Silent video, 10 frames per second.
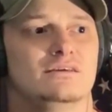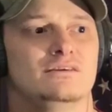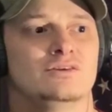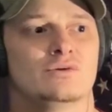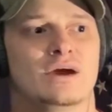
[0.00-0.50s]

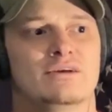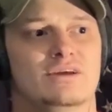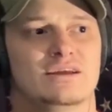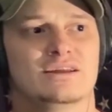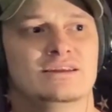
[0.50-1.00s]
you know,
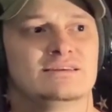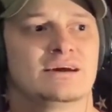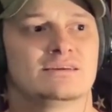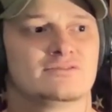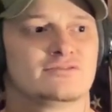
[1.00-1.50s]
any
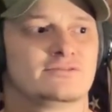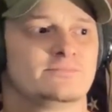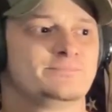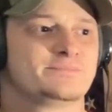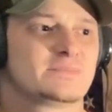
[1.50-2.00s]
kind of
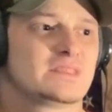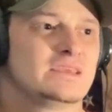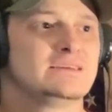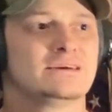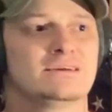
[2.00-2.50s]

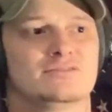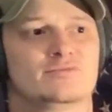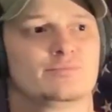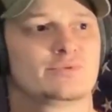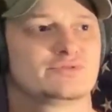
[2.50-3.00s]
any kind of
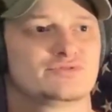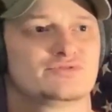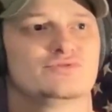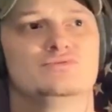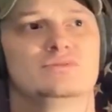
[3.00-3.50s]

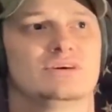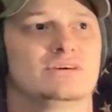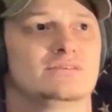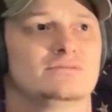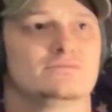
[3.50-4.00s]
pursuit
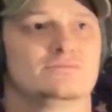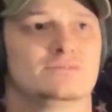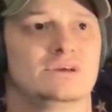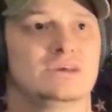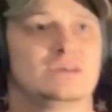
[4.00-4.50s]
of
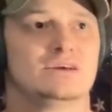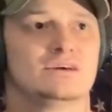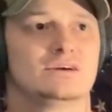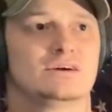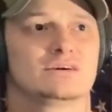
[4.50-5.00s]

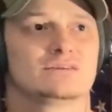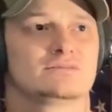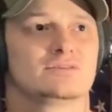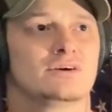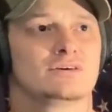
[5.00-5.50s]
a,
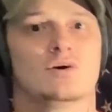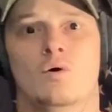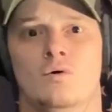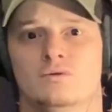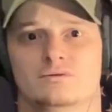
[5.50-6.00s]
a
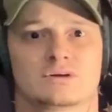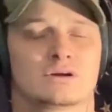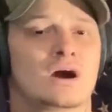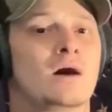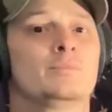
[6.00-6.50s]
goal or
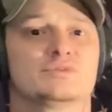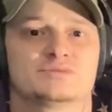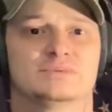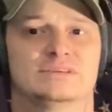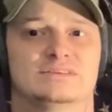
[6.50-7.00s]

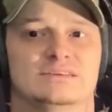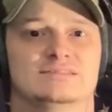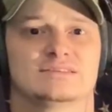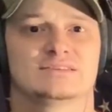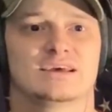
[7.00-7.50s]
accomplishment,
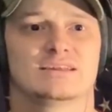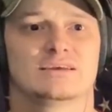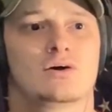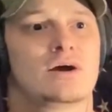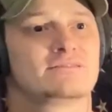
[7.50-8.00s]
things like that, they
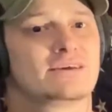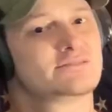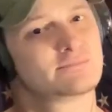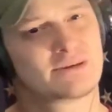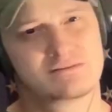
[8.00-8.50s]
all have to have
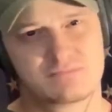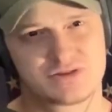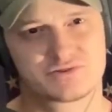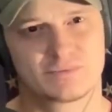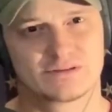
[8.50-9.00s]
some kind of
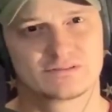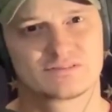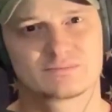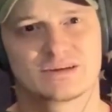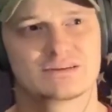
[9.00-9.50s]
measurement,
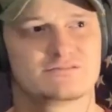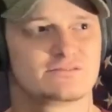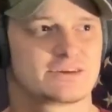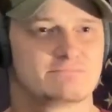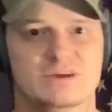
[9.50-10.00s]
some kind of
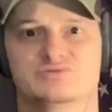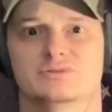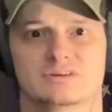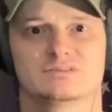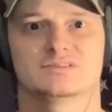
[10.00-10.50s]
like metric to